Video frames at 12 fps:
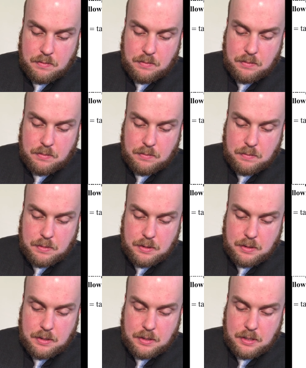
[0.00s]

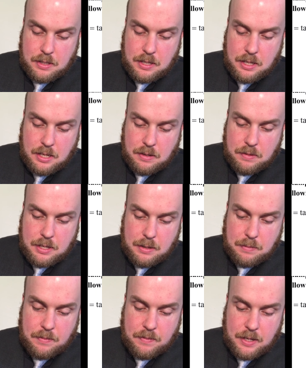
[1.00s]
It'd
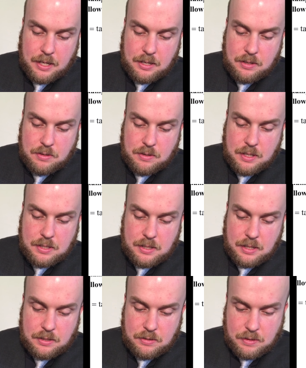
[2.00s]
help if I could do this in
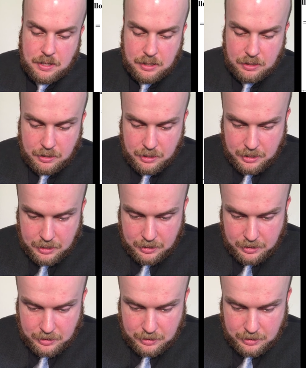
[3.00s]
a straight line.